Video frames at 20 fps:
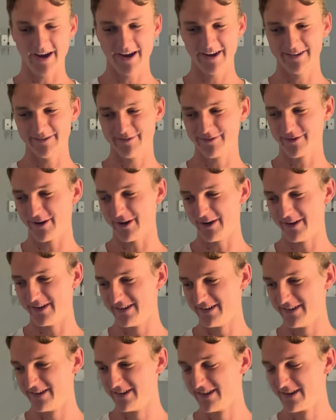kind of
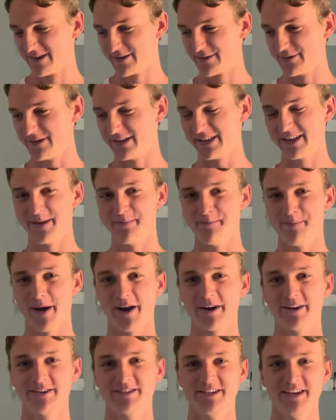got really
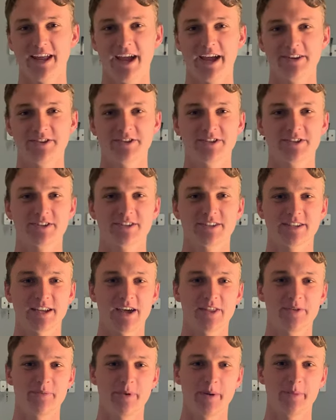embarrassed and anxious because
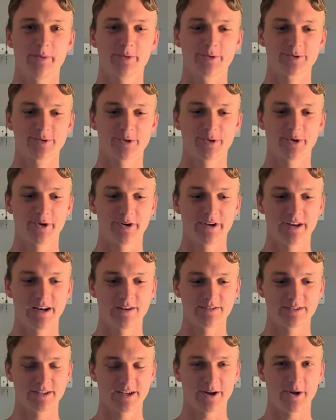other people saw it and I
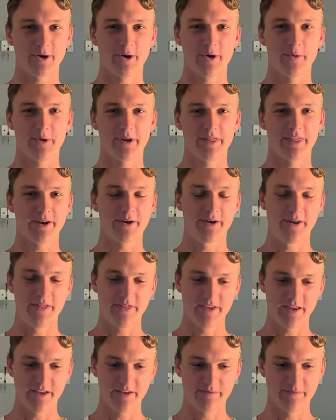was like, oh, what are they going to
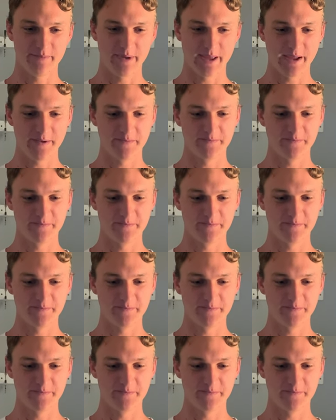think of me?